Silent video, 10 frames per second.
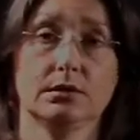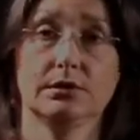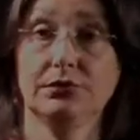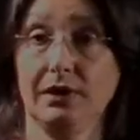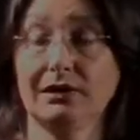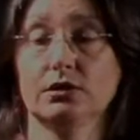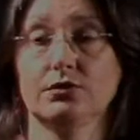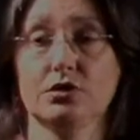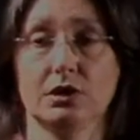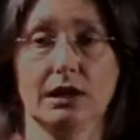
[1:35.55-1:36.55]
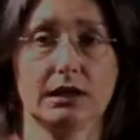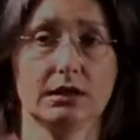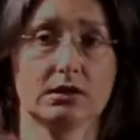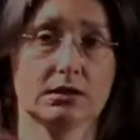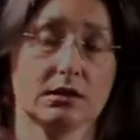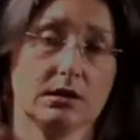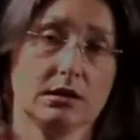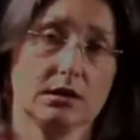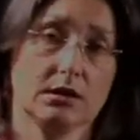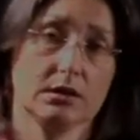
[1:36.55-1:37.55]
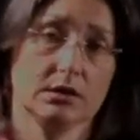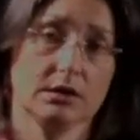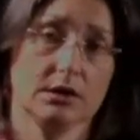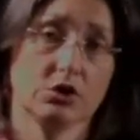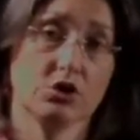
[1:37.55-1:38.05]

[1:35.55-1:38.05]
the father of genetics, a